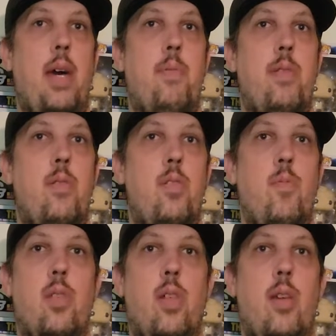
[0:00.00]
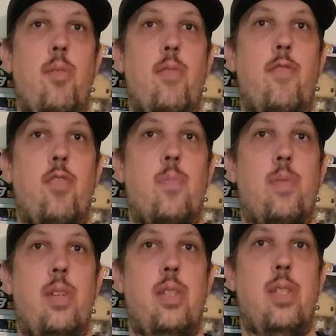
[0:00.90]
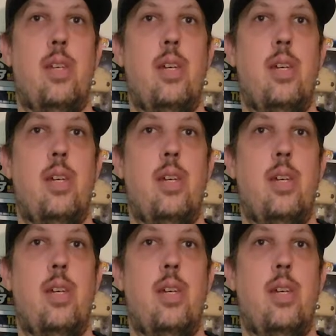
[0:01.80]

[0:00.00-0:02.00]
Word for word: happy she won the lottery in the first place.